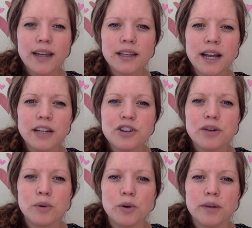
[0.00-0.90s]
And liners are
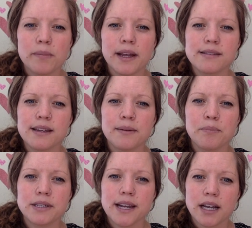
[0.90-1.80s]
important because they
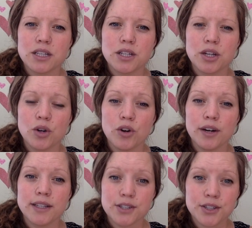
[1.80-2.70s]
protect your
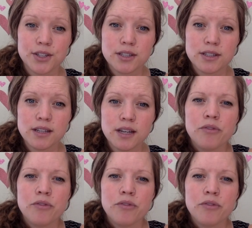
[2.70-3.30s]
inserts